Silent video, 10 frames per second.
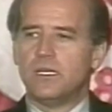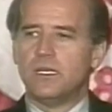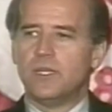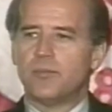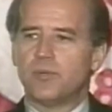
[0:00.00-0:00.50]

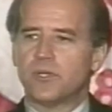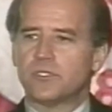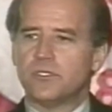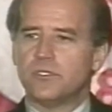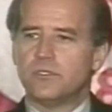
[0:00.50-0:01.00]
And the
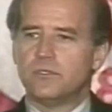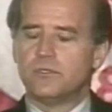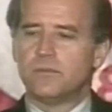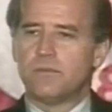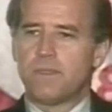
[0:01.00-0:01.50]
person who
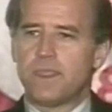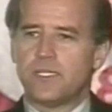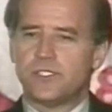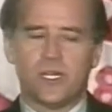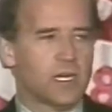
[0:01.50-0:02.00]

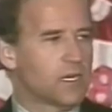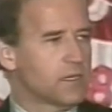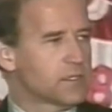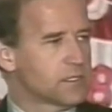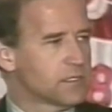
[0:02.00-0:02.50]
chairs